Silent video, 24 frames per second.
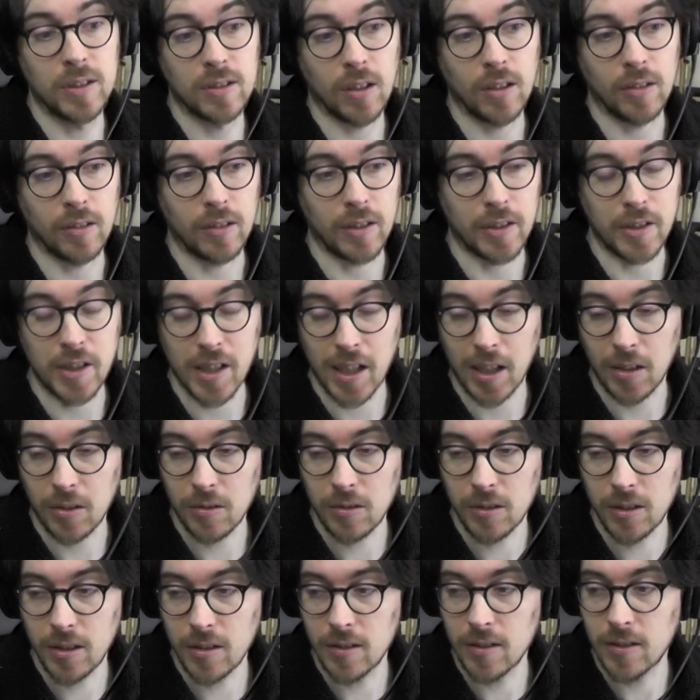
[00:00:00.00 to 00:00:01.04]
sound on a cello
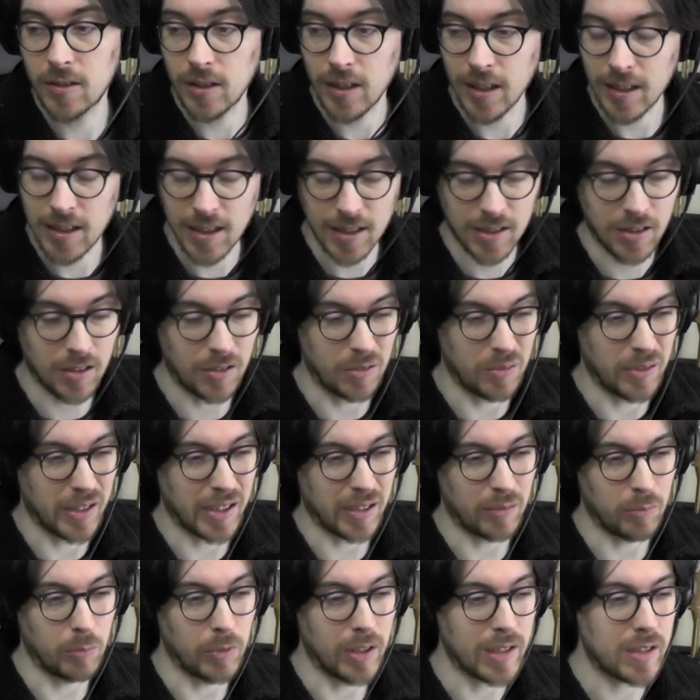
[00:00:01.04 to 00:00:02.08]
because it's got a
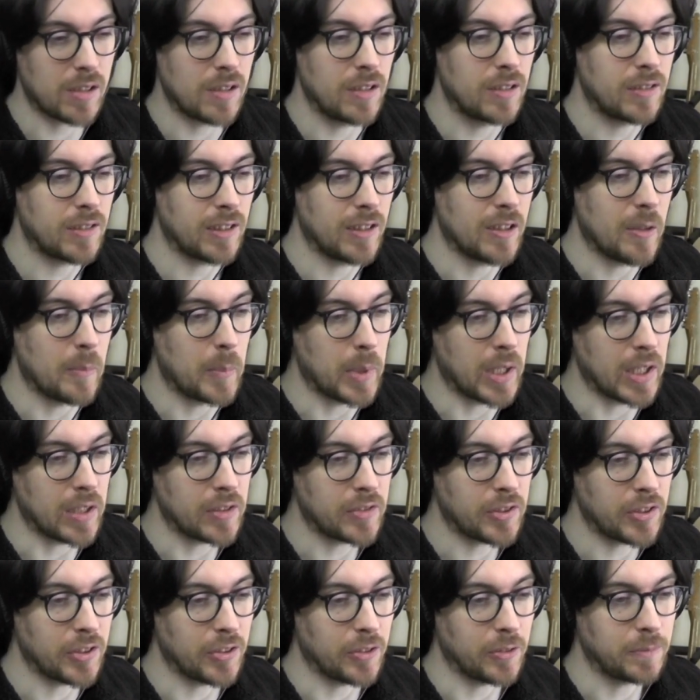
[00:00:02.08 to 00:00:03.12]
real richness in the
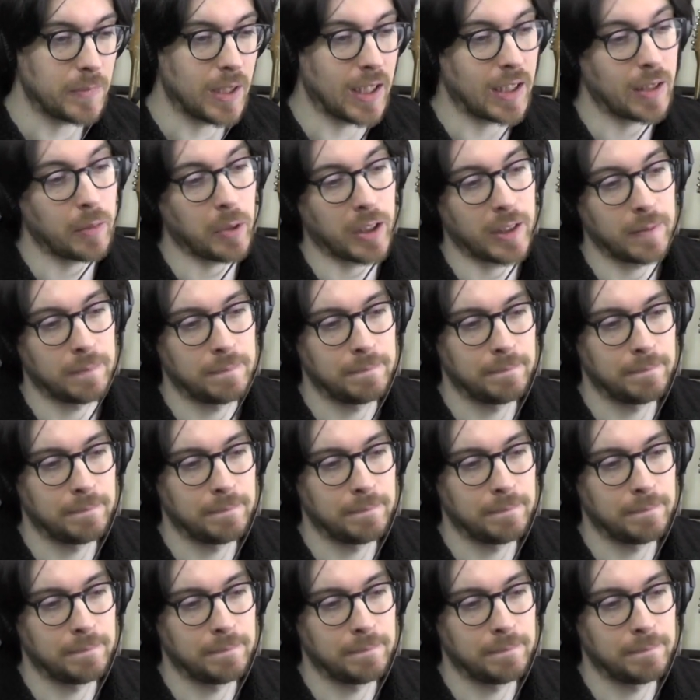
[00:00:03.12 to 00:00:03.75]
bass. Anyway.